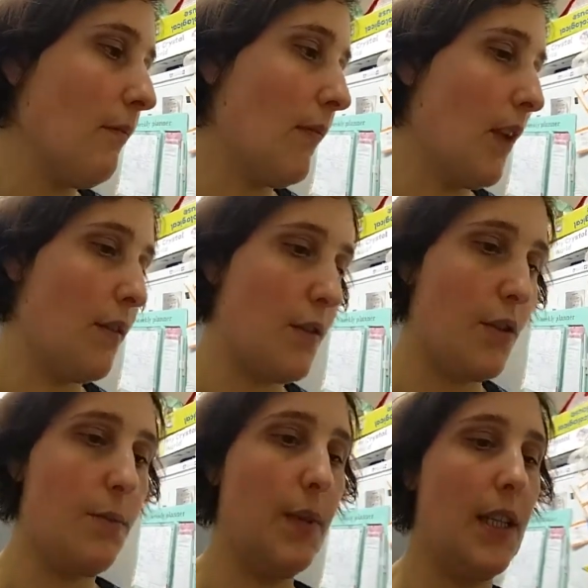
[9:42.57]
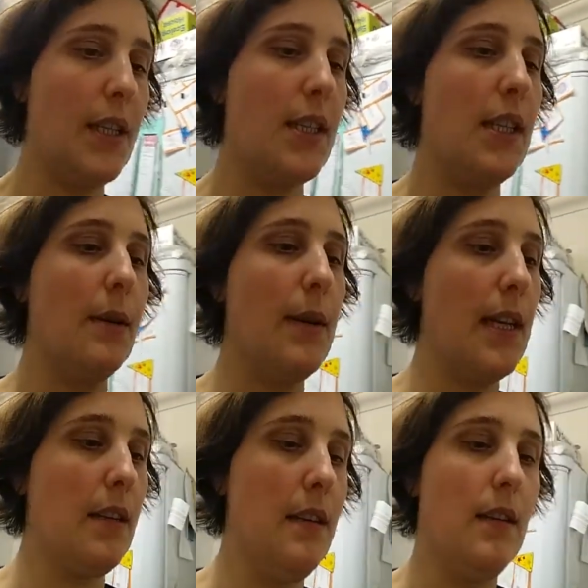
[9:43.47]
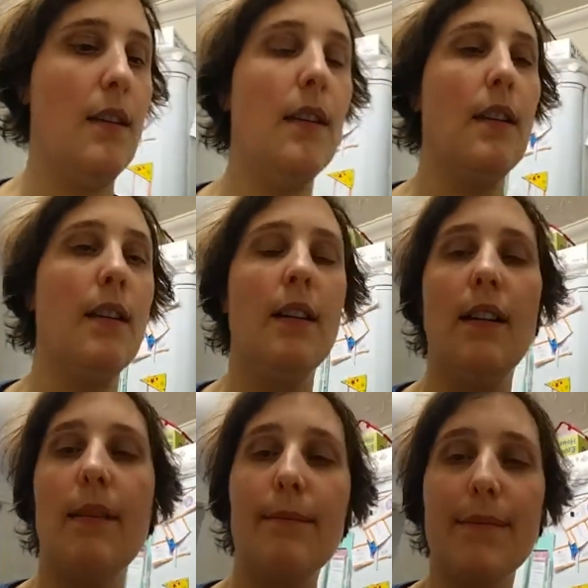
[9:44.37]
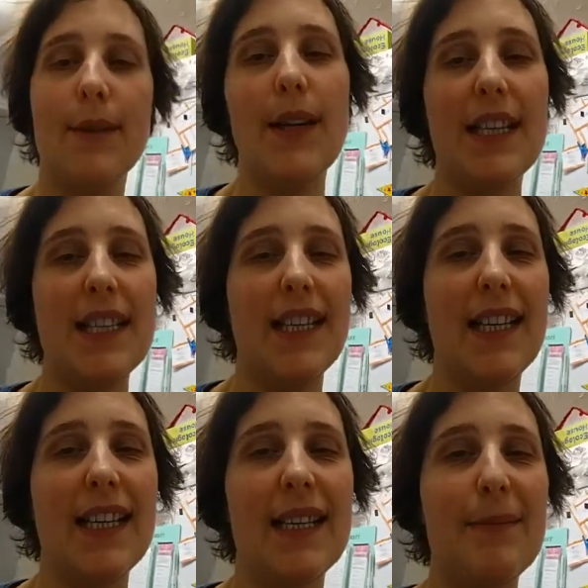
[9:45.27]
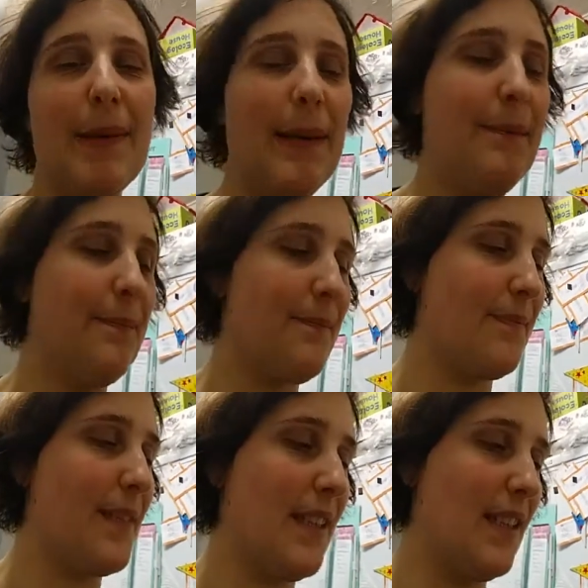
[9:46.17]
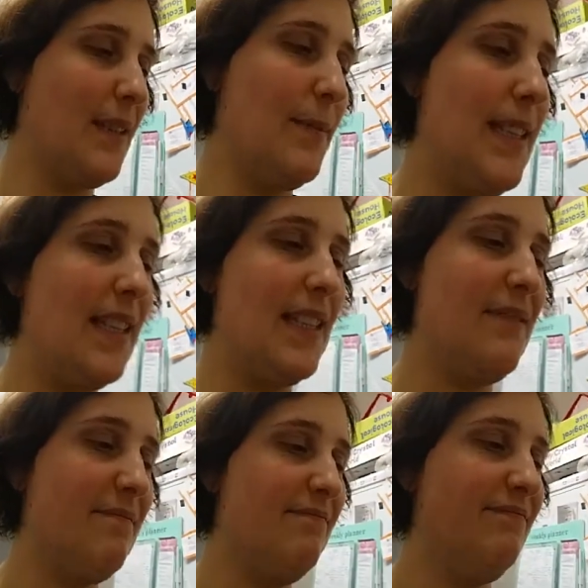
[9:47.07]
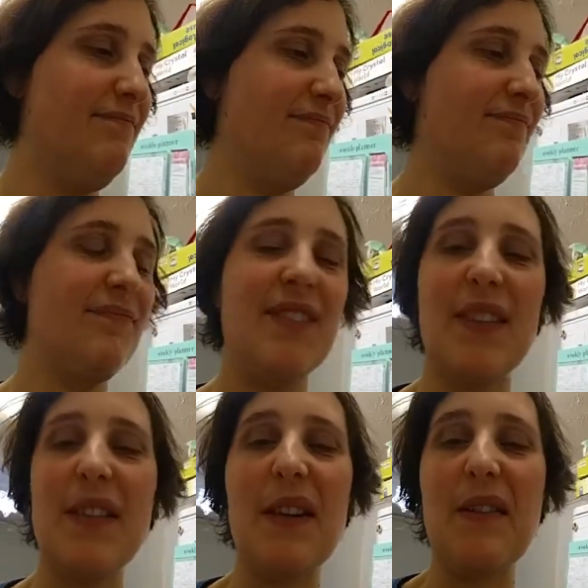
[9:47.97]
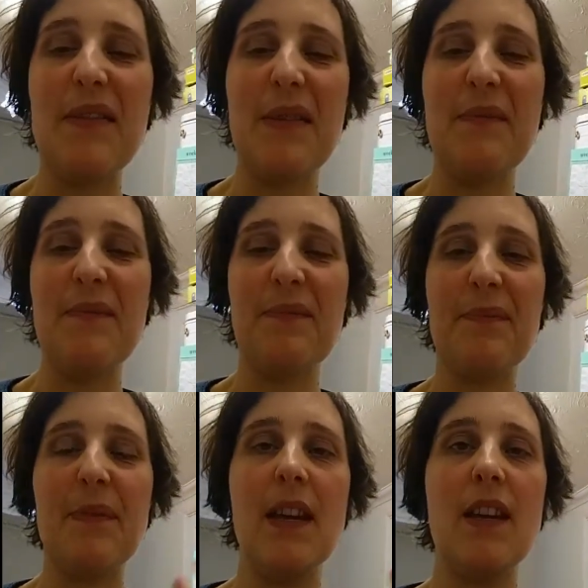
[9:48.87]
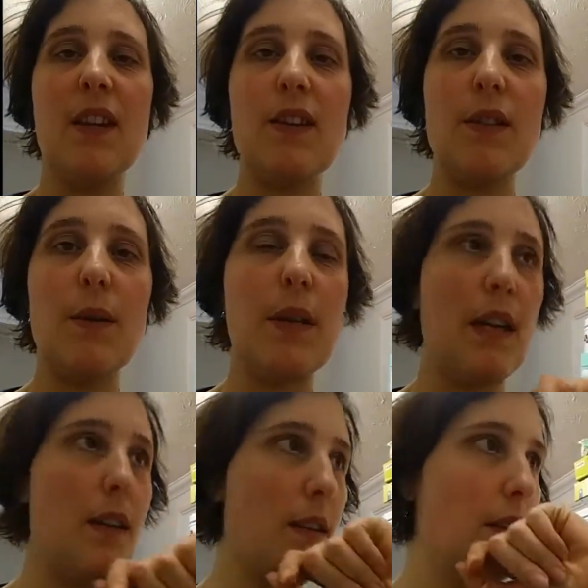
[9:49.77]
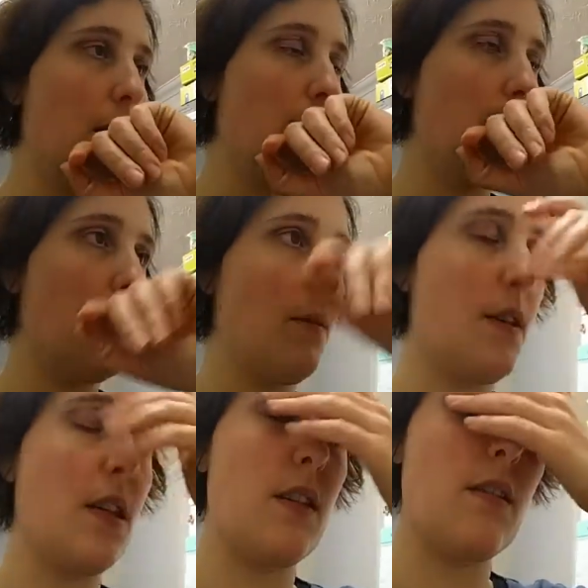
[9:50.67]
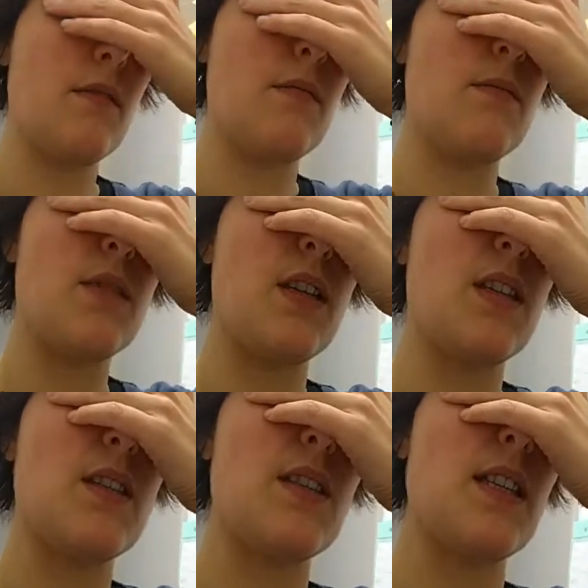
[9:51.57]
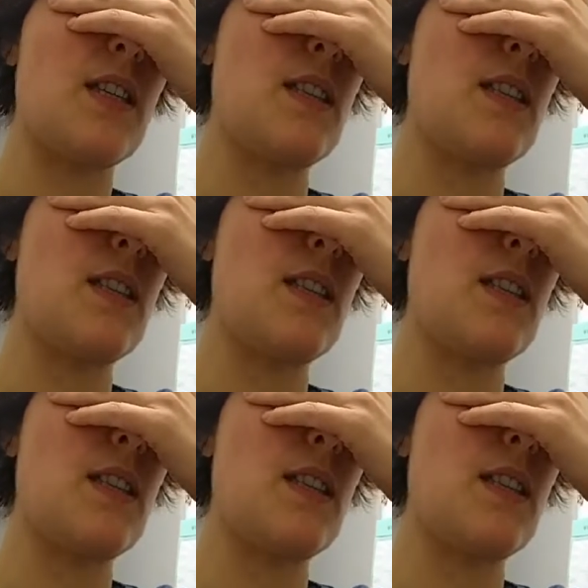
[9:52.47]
I'll just put that chili away. I'm quite tired, but it'll be done soon enough. So yeah, so I think like six